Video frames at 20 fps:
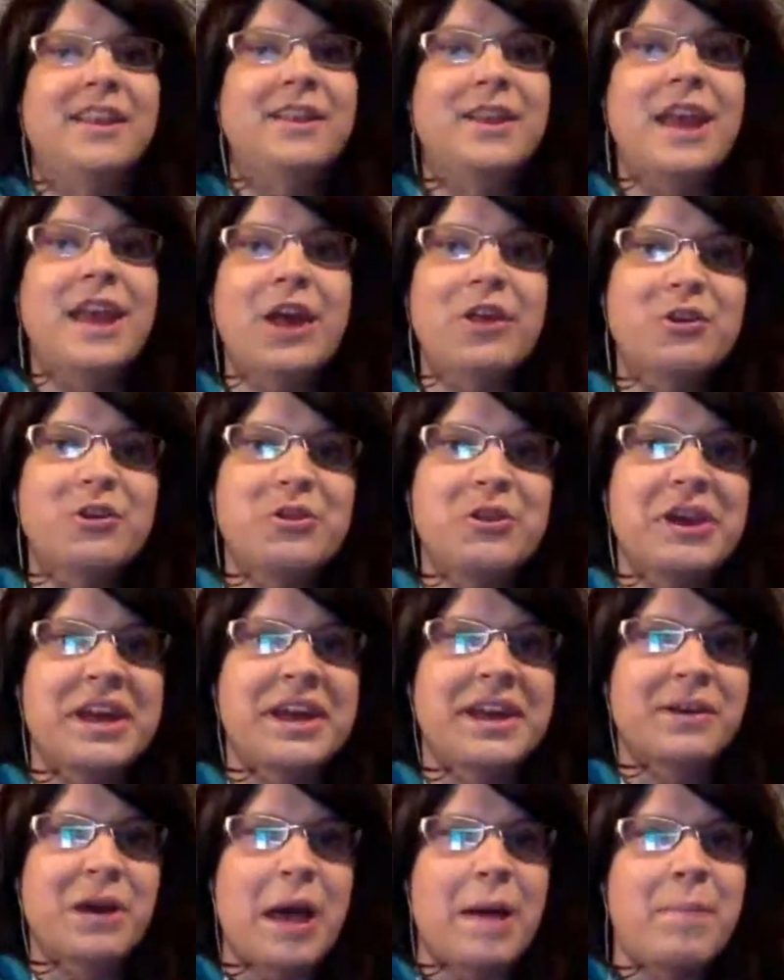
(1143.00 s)
the other
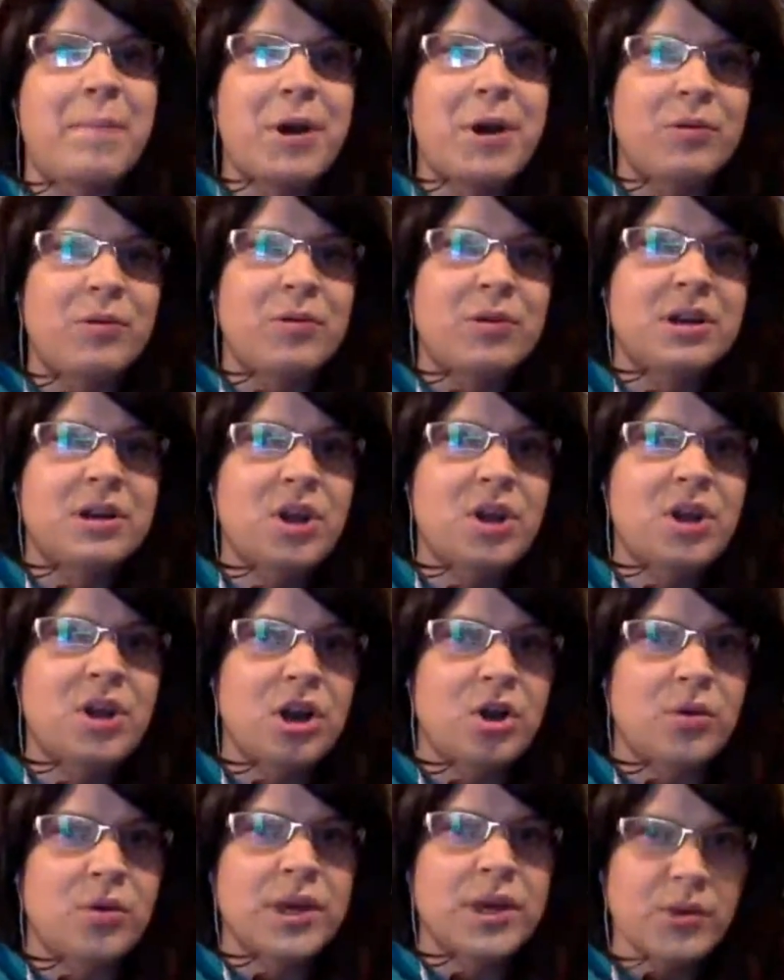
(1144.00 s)
thing about not
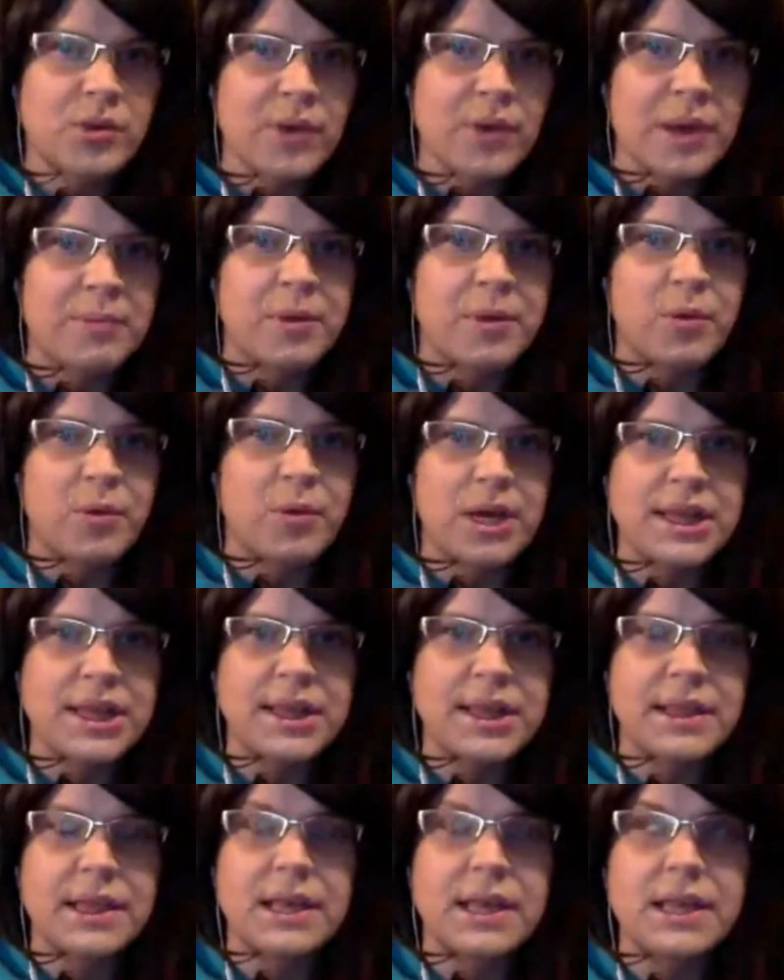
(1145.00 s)
knowing who Emmett
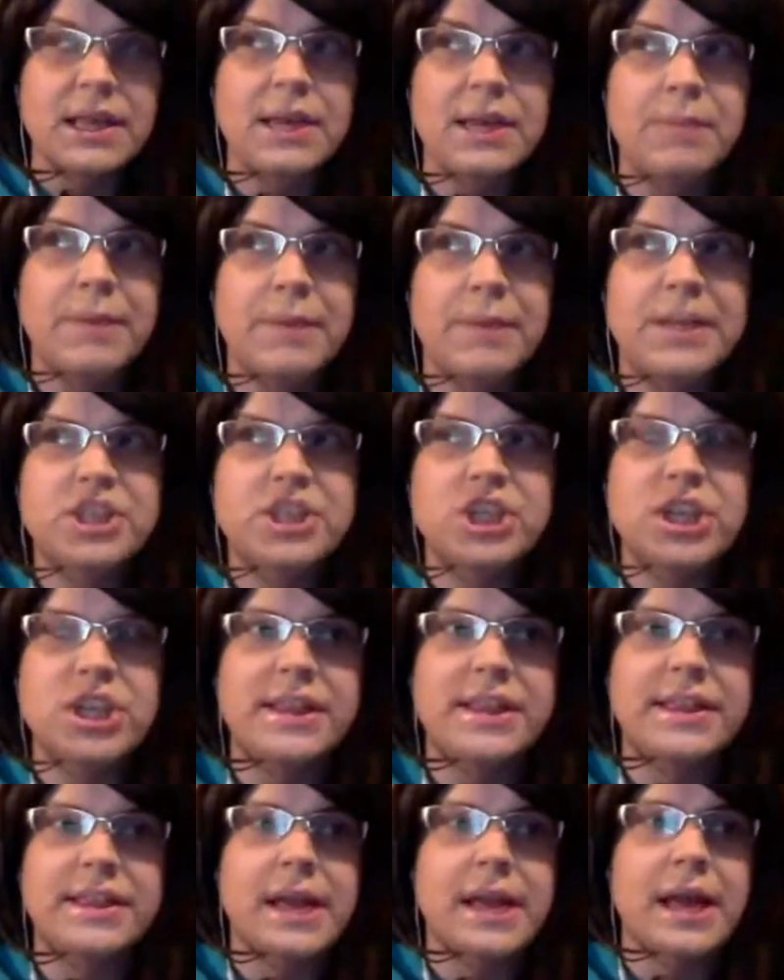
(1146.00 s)
was, he
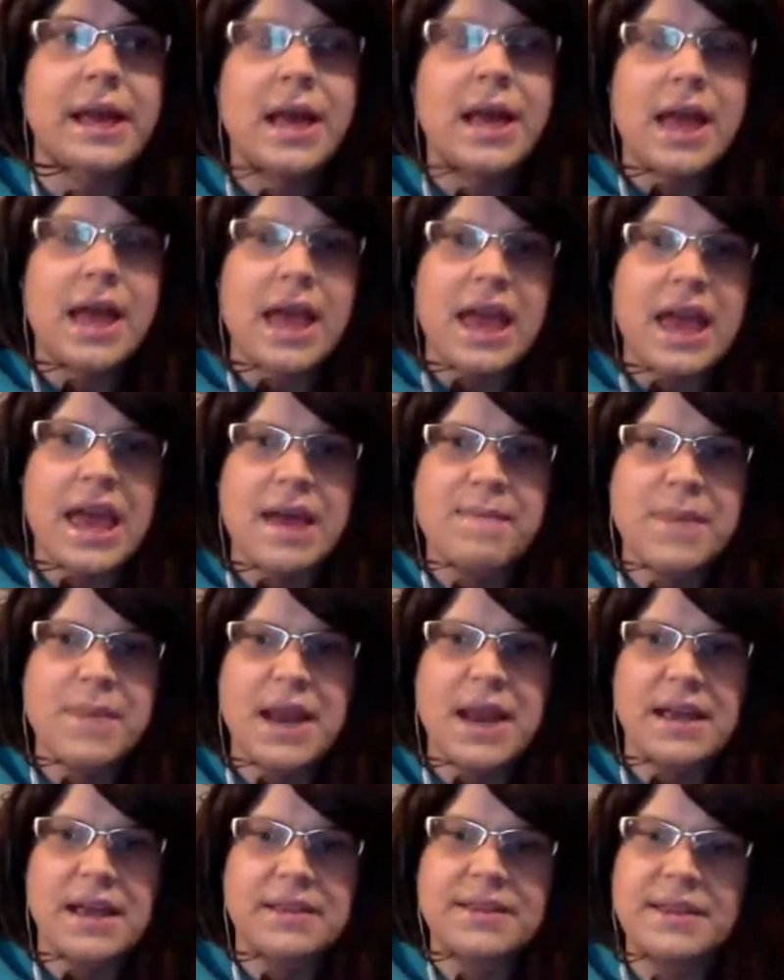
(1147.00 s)
mentions Emmett
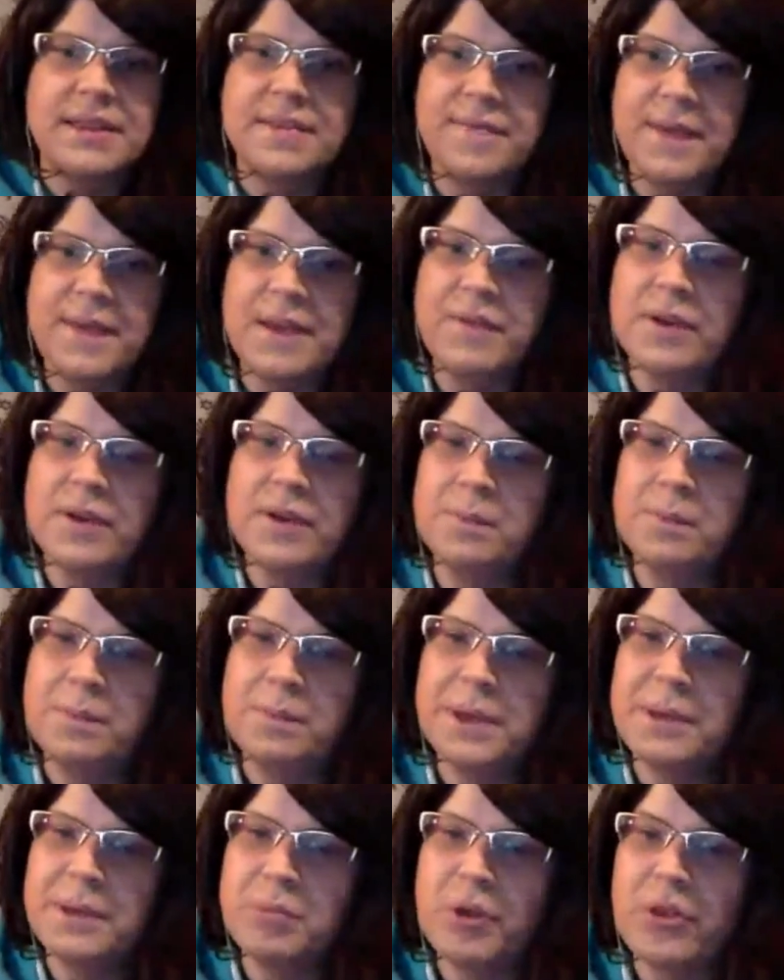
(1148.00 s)
as his favorite
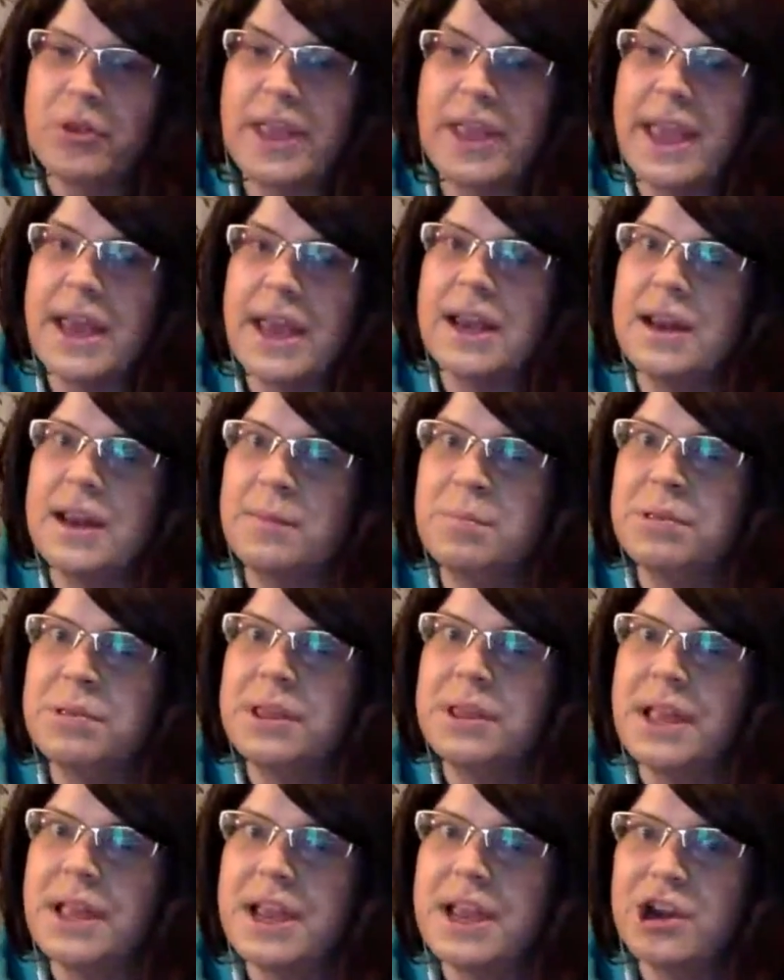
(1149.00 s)
Big Brother Canada
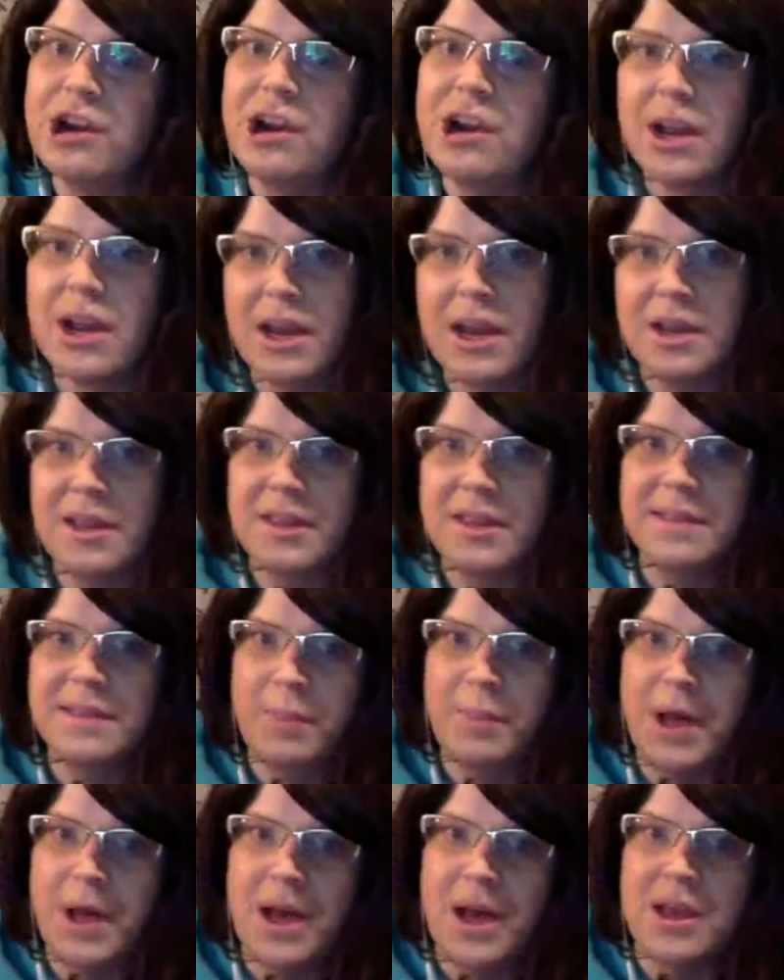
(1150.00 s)
player in his
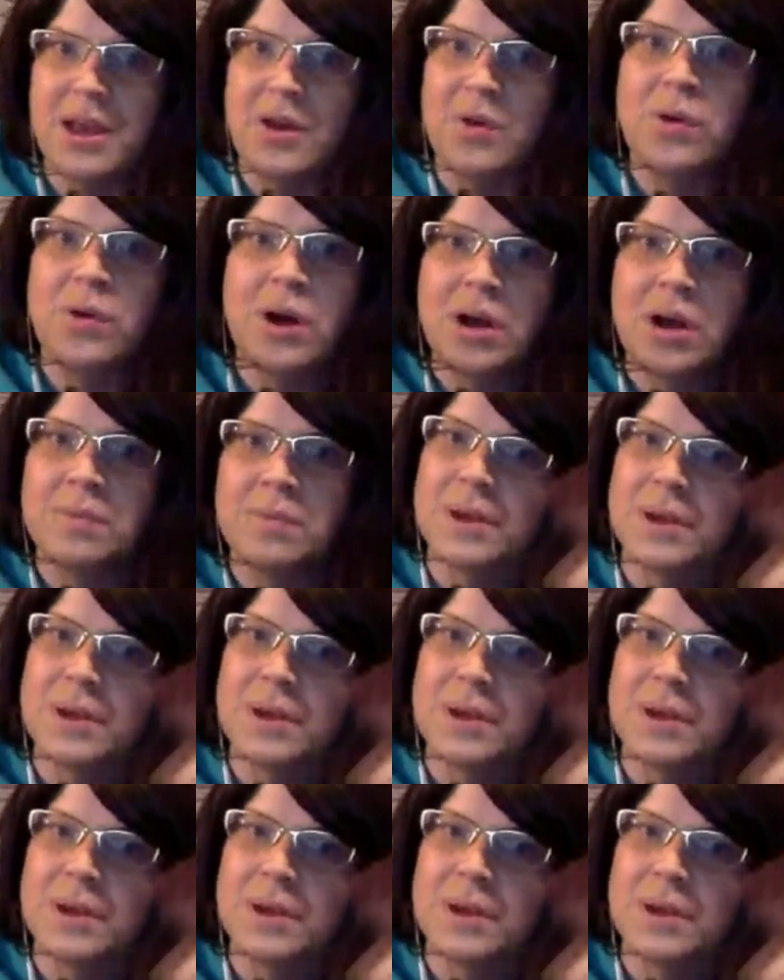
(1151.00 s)
bio on Big